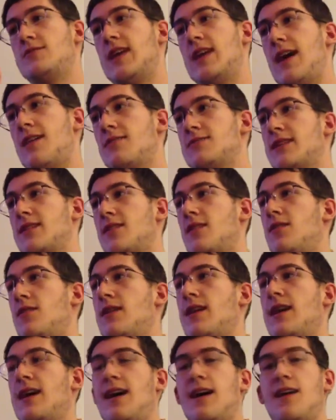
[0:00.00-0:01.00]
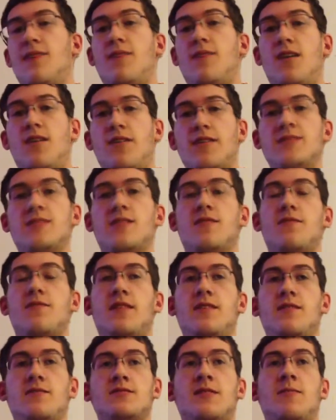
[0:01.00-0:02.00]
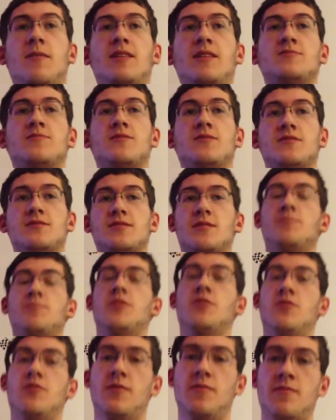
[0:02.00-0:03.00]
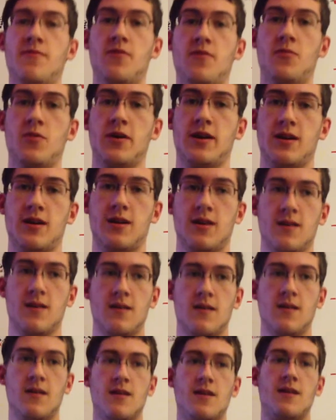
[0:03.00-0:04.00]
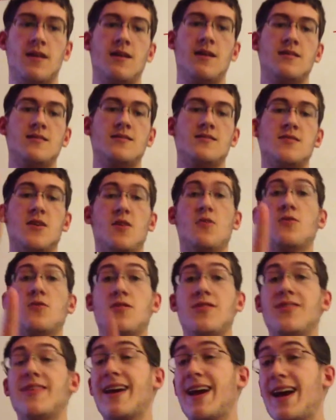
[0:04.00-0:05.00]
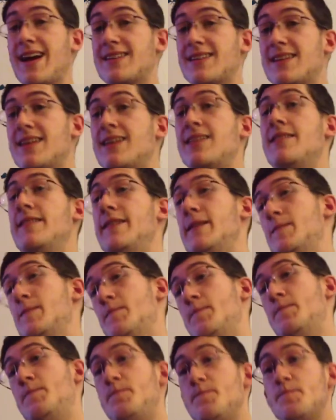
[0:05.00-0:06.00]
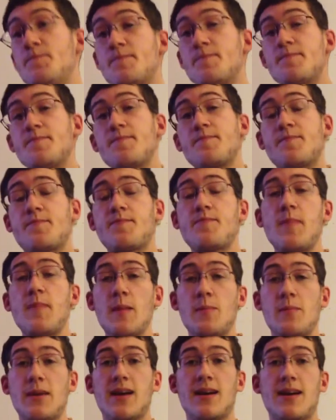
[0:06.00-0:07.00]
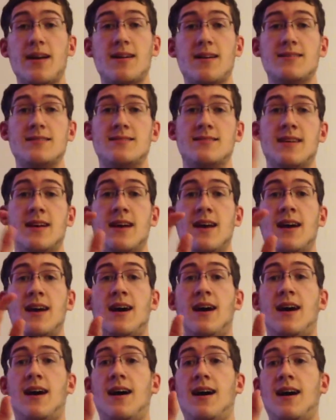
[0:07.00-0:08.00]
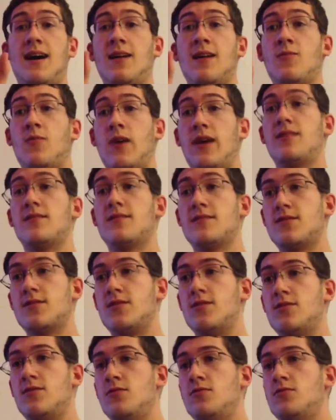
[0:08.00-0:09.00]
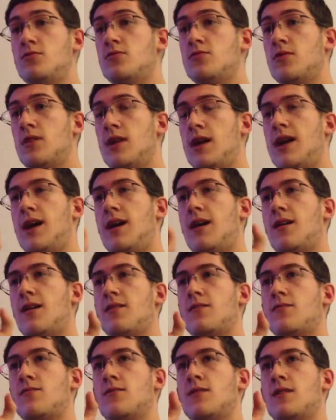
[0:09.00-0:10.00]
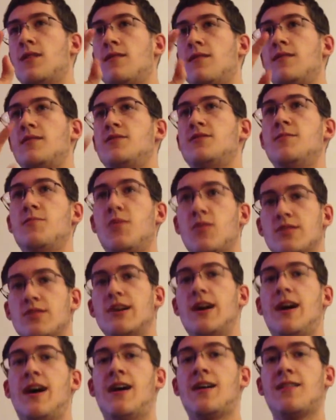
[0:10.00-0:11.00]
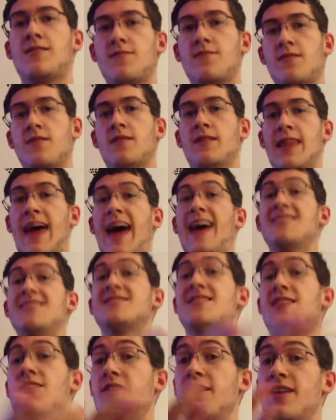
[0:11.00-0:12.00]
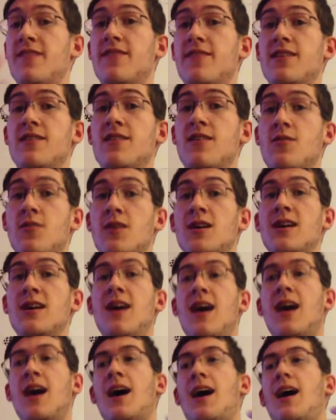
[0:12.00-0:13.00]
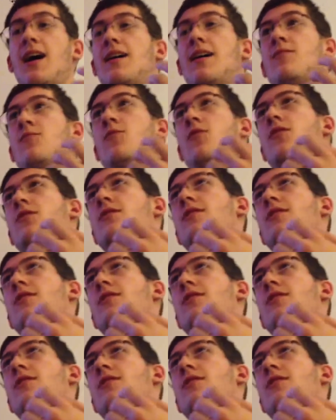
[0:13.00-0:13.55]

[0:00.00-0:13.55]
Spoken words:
was like, oh yeah, I have all these other videos, I might as well just upload them for the week. So, good thing I did, because I went to the Jimbo Jock for the last Saturday video. I worked